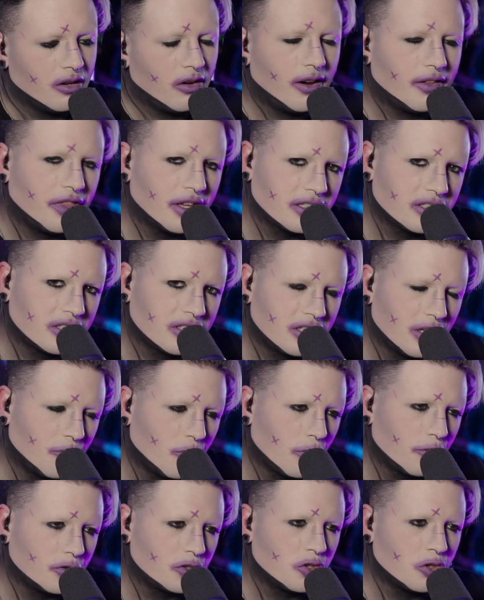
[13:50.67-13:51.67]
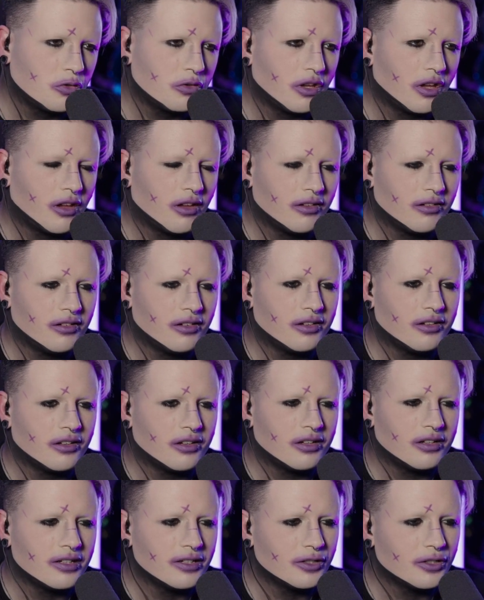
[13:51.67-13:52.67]
All right, thanks everyone for tuning in and
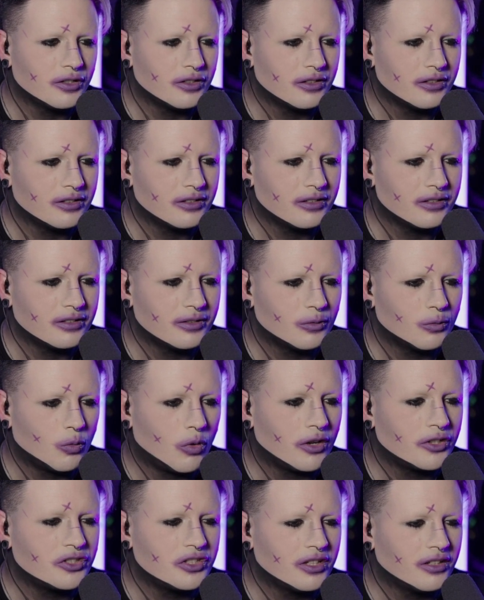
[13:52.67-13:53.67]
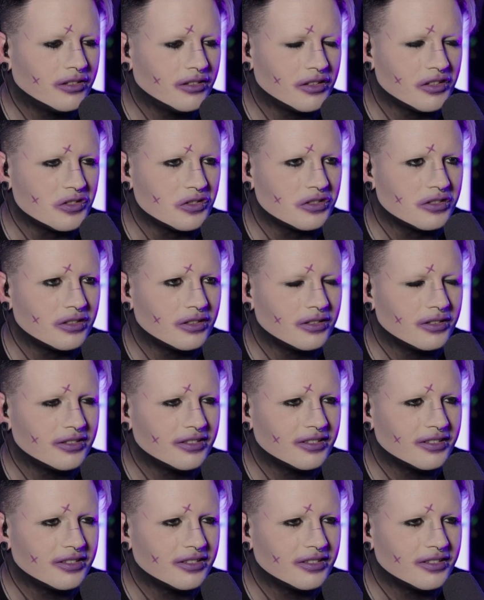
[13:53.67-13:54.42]
watching this